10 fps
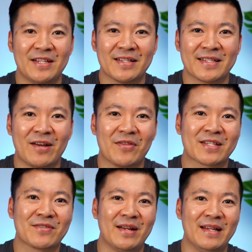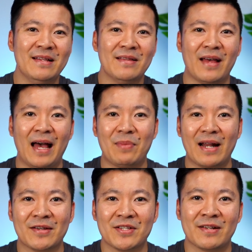can see on the screen, the app
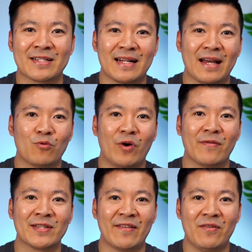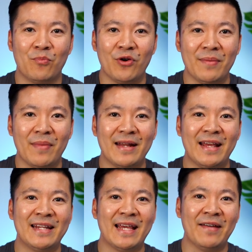allows you to select one of 7 pre-made
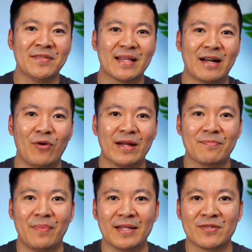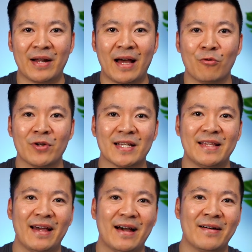ETFs that are ranked based on how risky
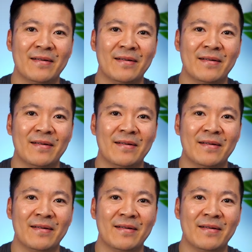they are.